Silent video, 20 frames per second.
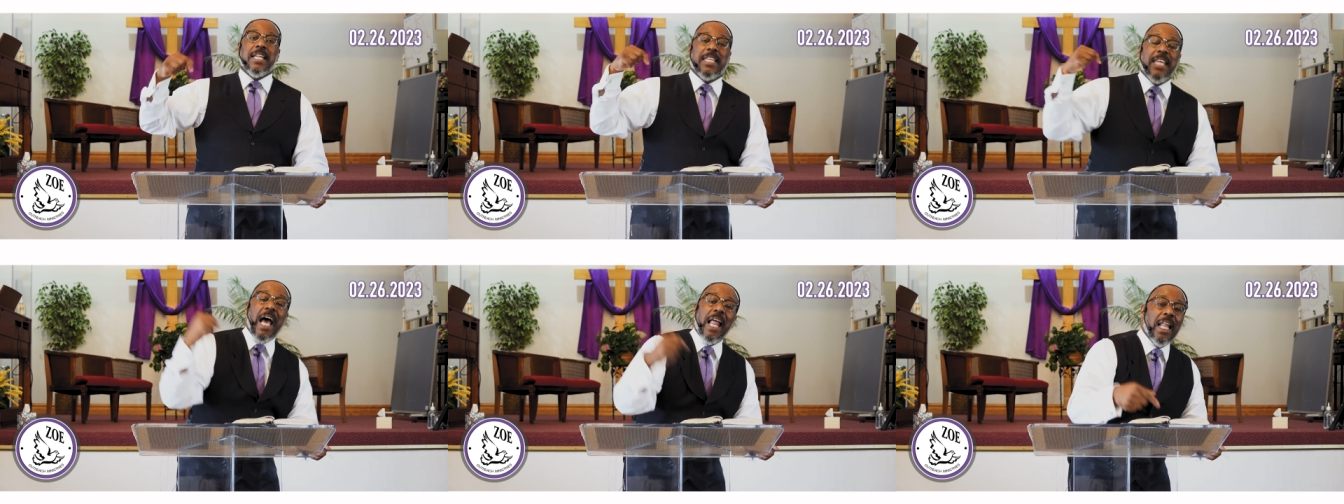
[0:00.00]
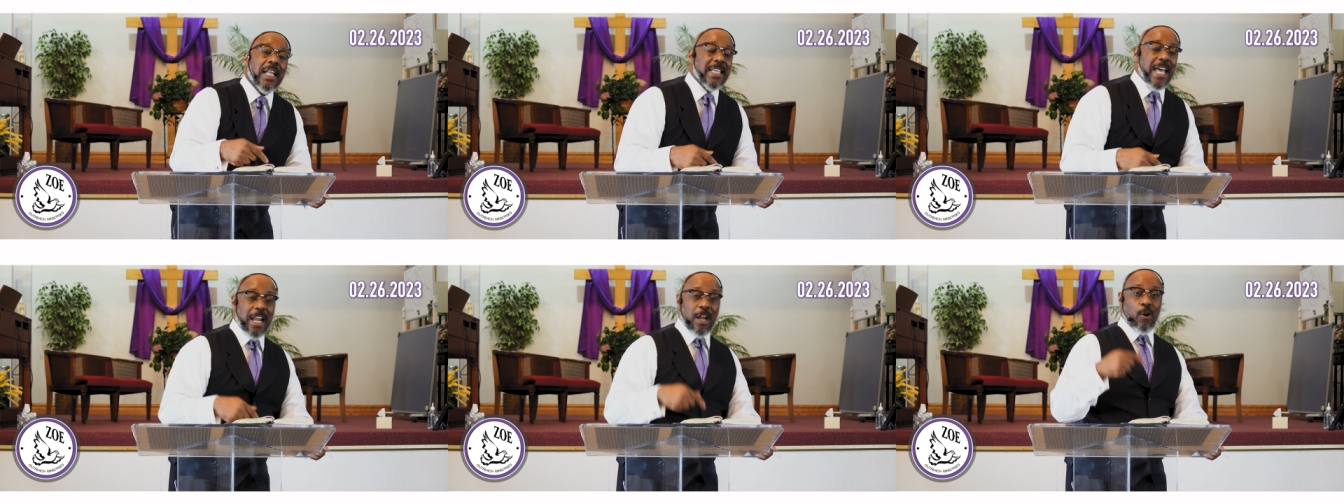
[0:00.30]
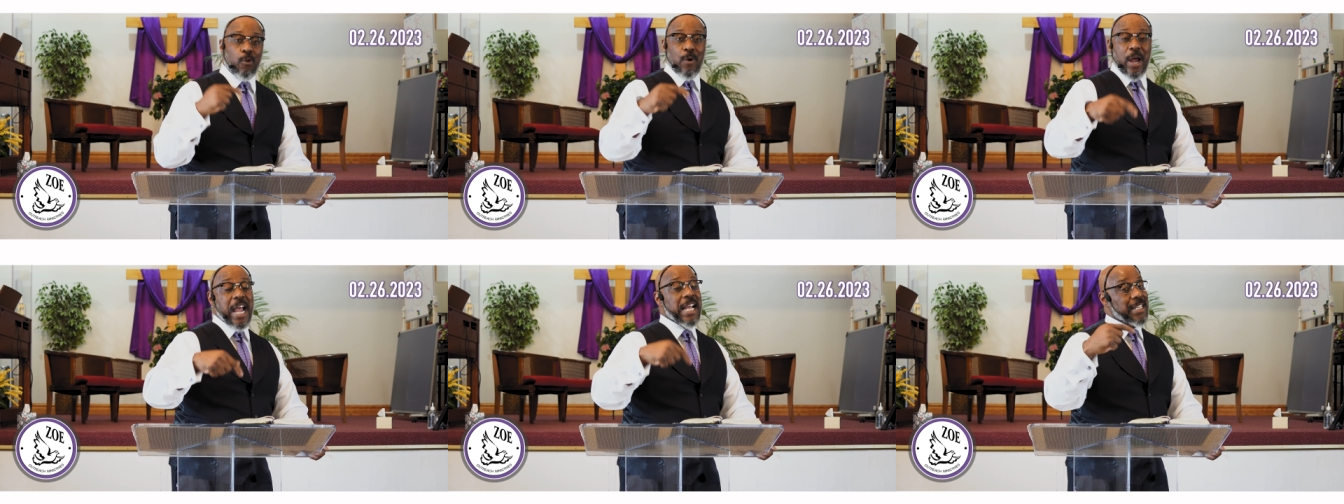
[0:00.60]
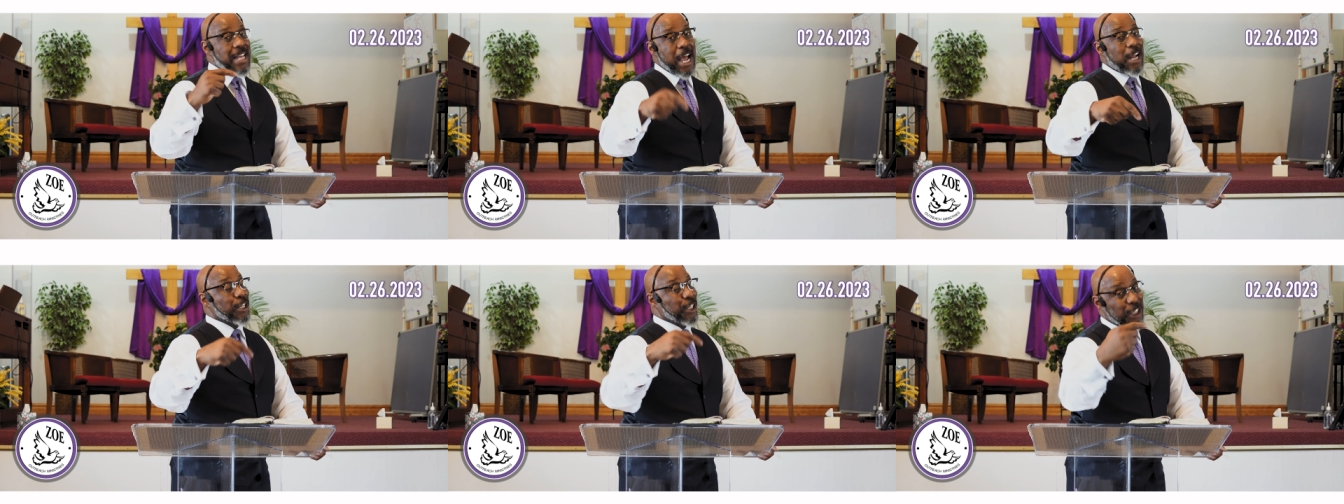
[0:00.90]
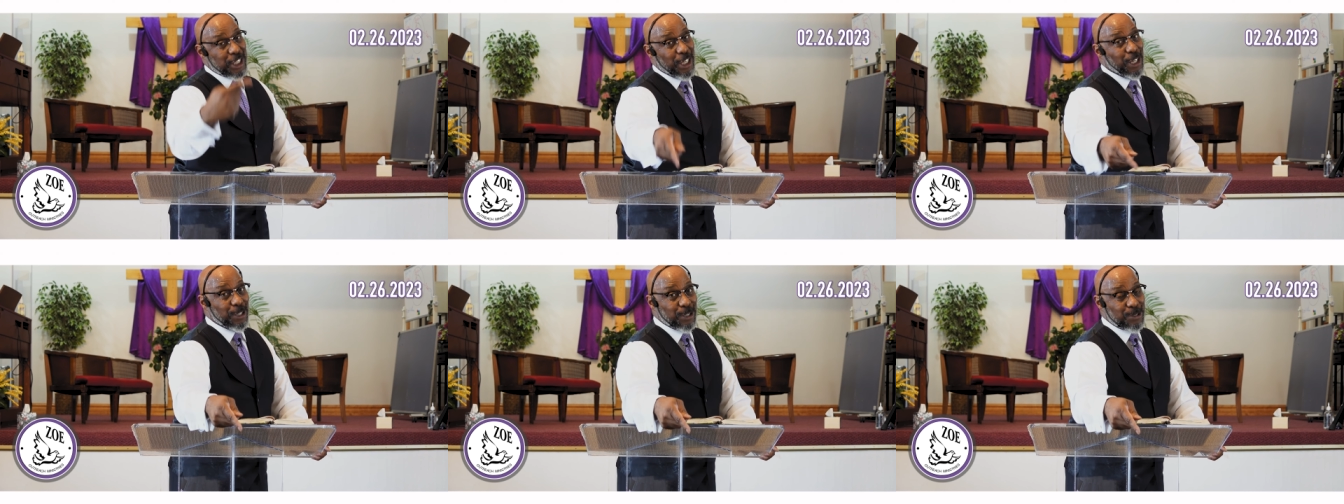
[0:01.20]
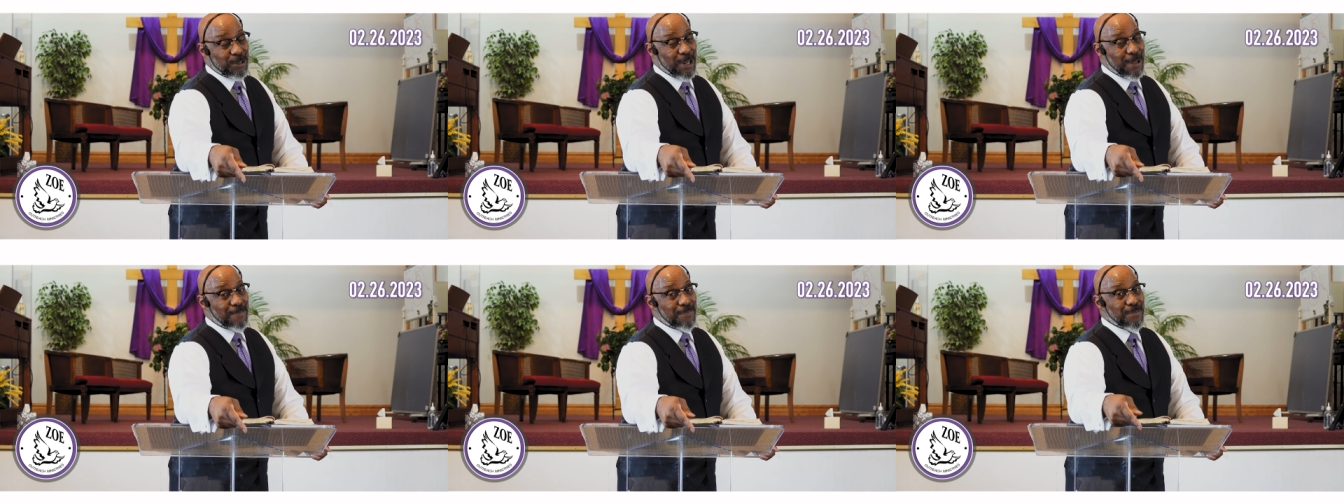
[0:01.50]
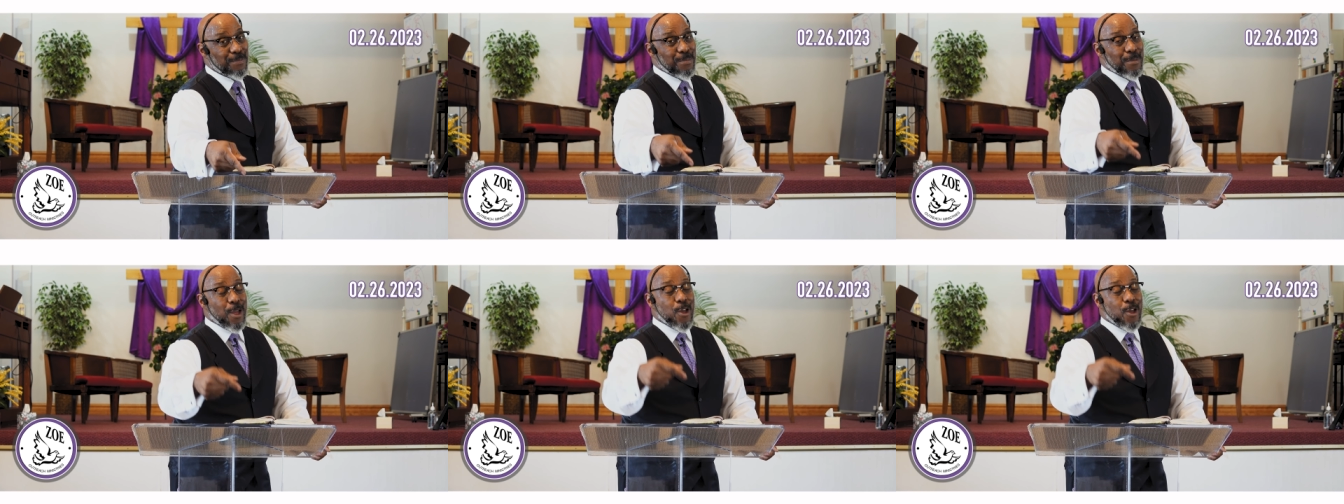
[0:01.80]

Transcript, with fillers: tell us how to raise our children.